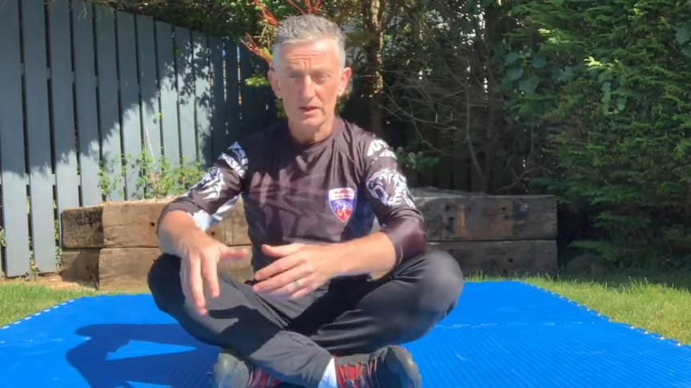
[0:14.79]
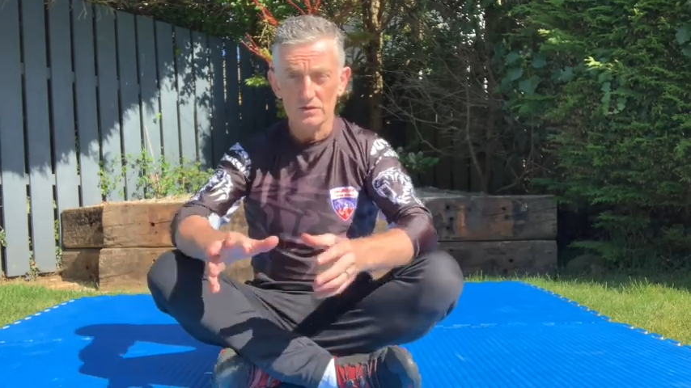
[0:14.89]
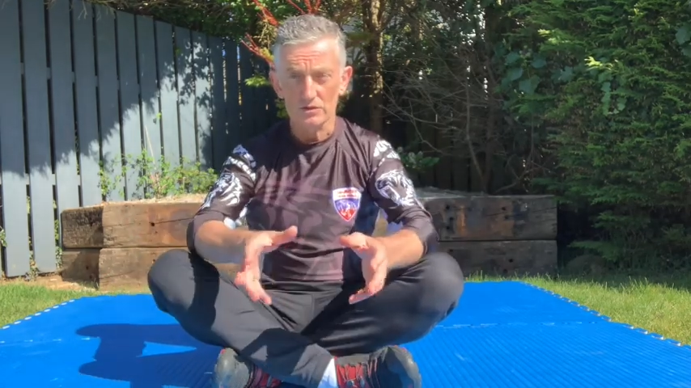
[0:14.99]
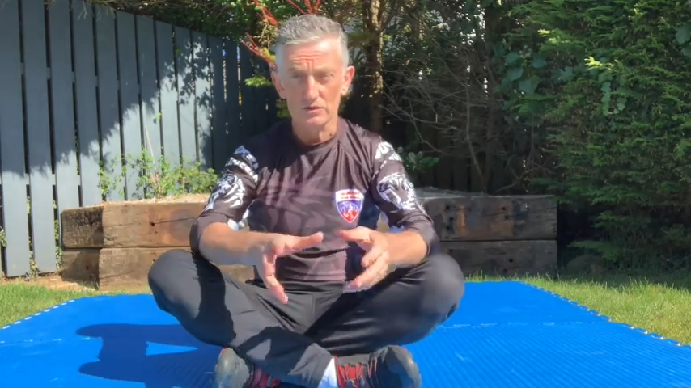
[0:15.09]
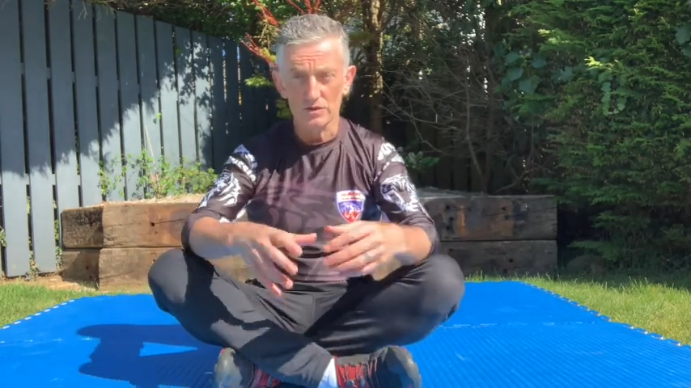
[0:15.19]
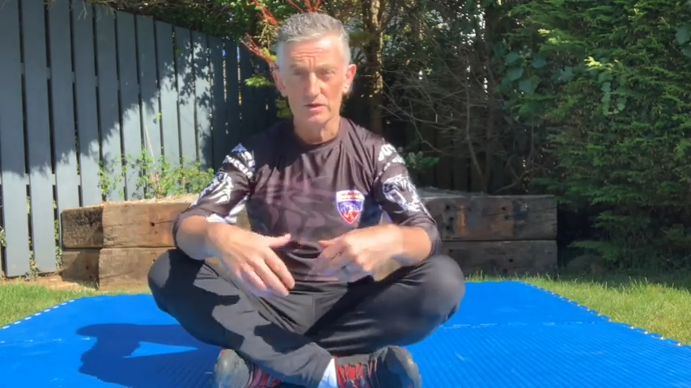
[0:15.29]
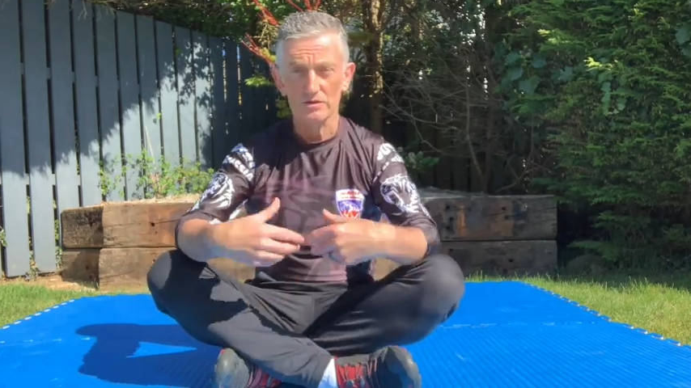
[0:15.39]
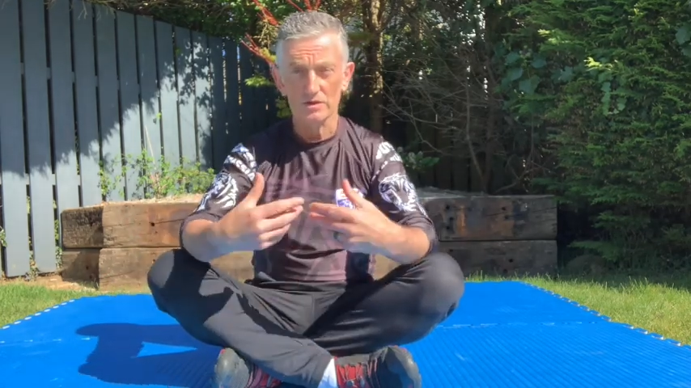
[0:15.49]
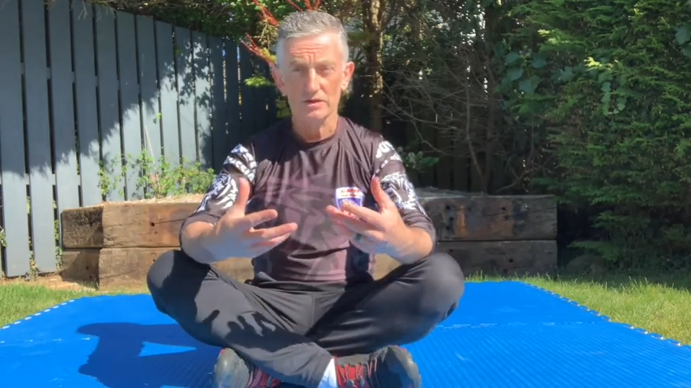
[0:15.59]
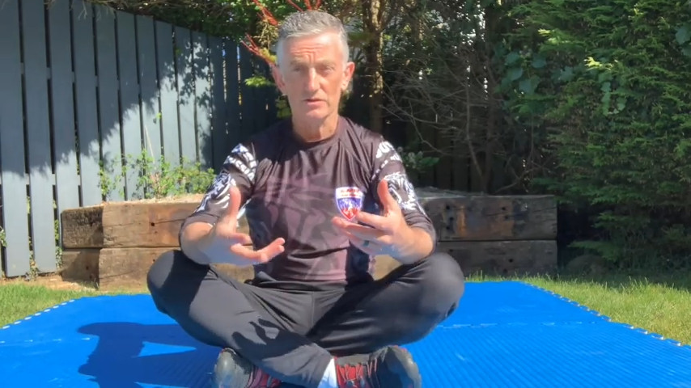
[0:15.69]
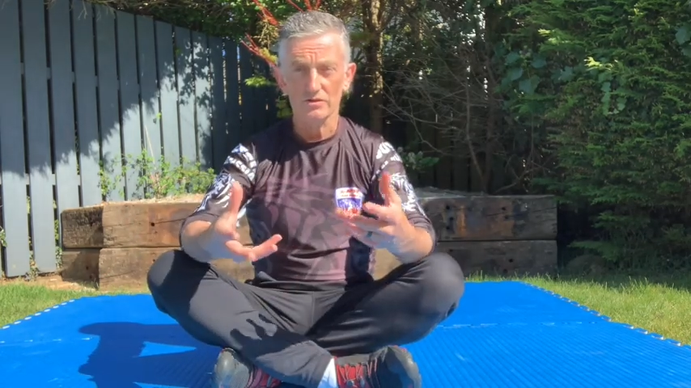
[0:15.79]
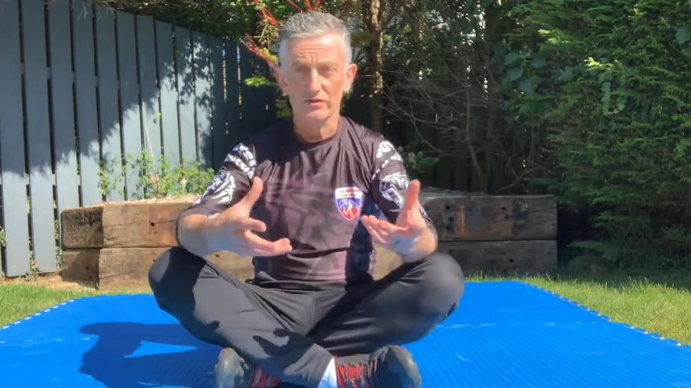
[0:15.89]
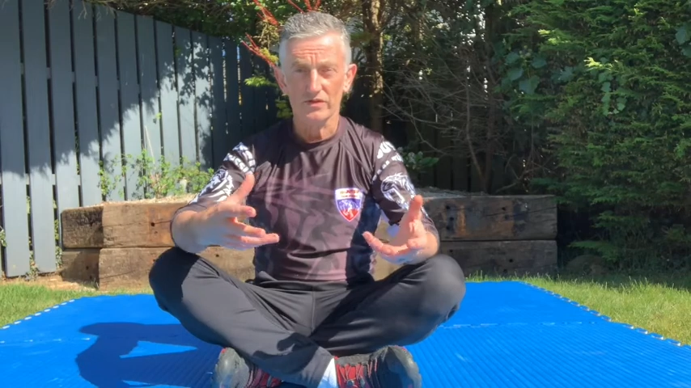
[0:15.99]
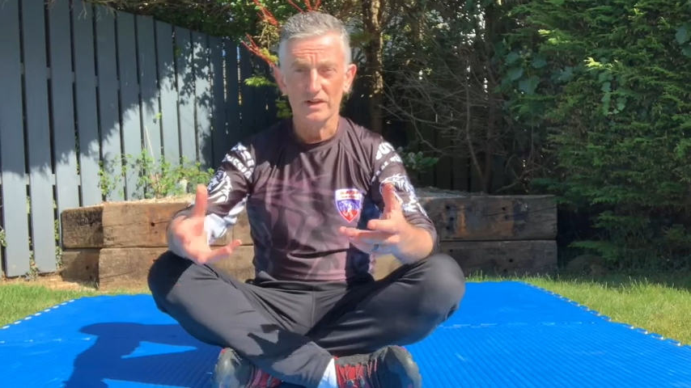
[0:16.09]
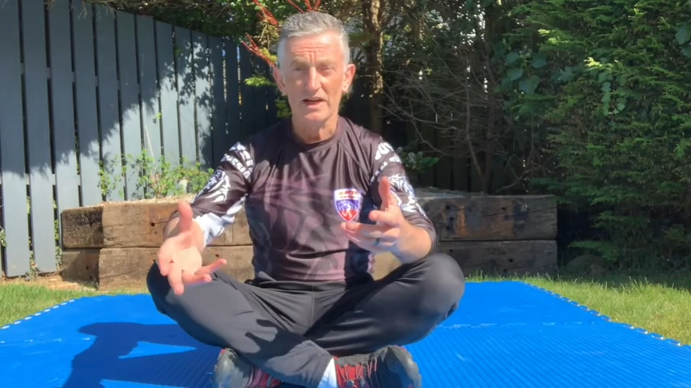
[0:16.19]
So there's a sort of
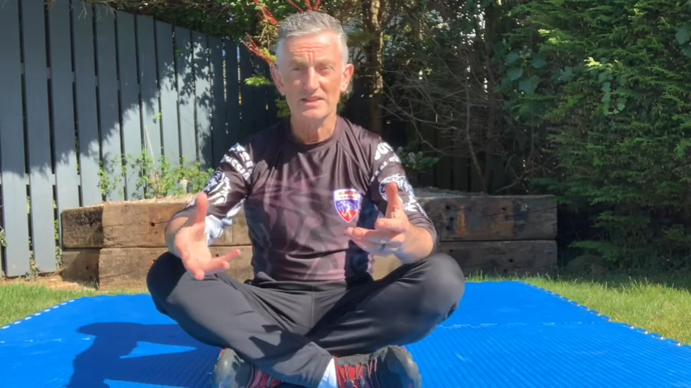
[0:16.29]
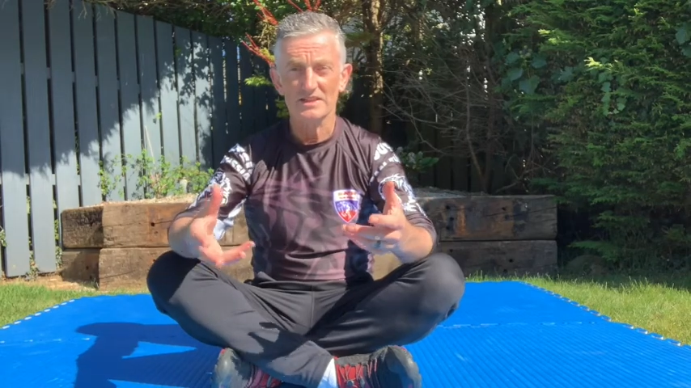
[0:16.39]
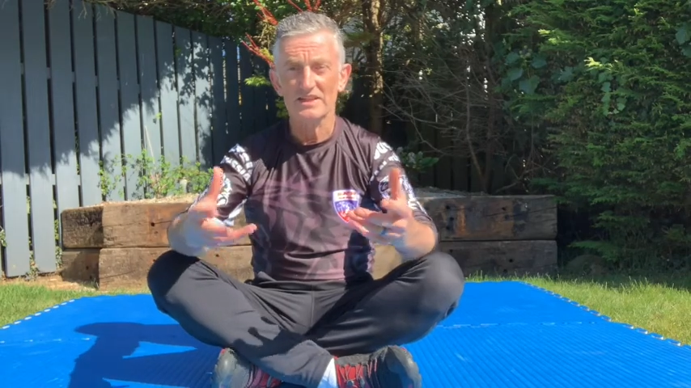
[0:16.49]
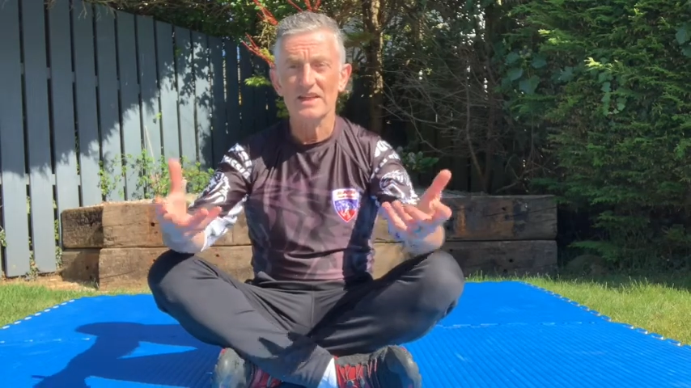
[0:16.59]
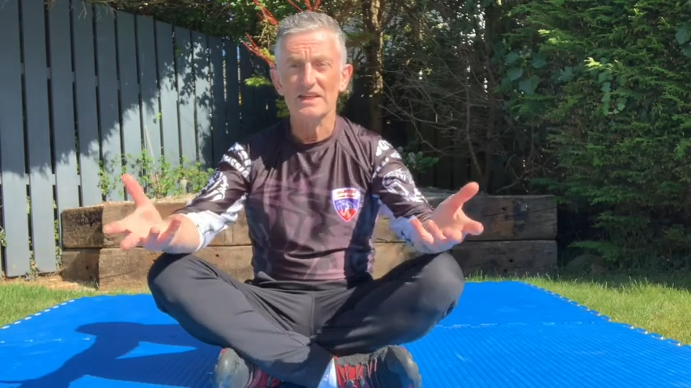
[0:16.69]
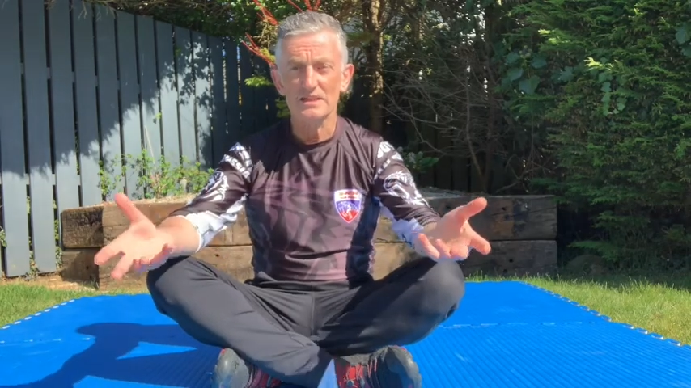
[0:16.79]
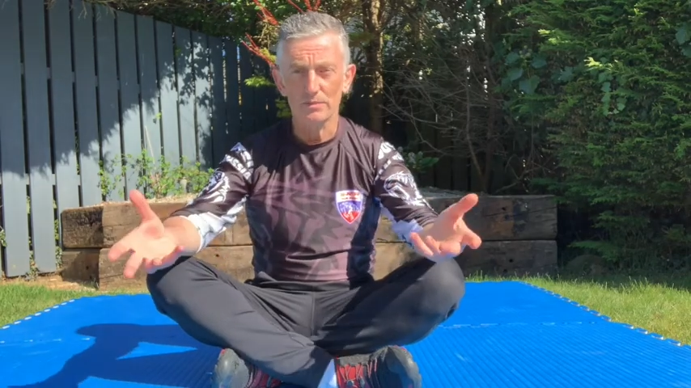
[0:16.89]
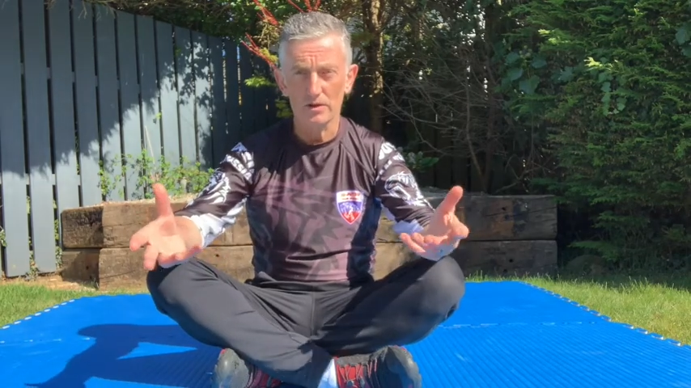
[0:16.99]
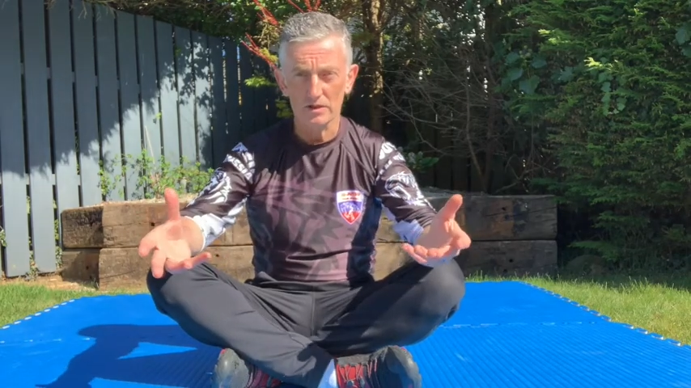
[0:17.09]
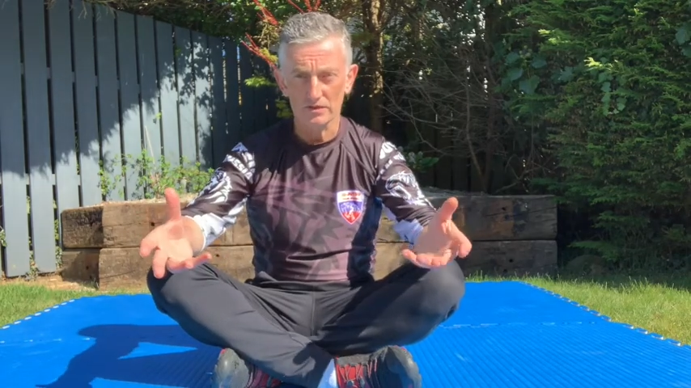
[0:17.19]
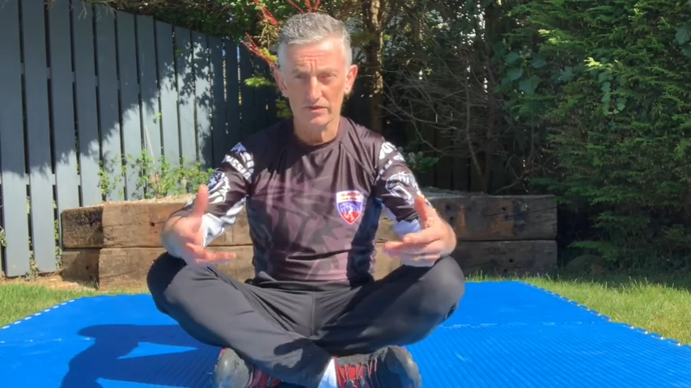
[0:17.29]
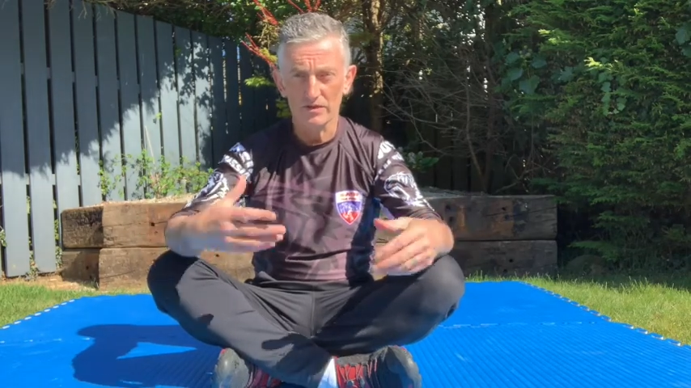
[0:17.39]
aesthetics part of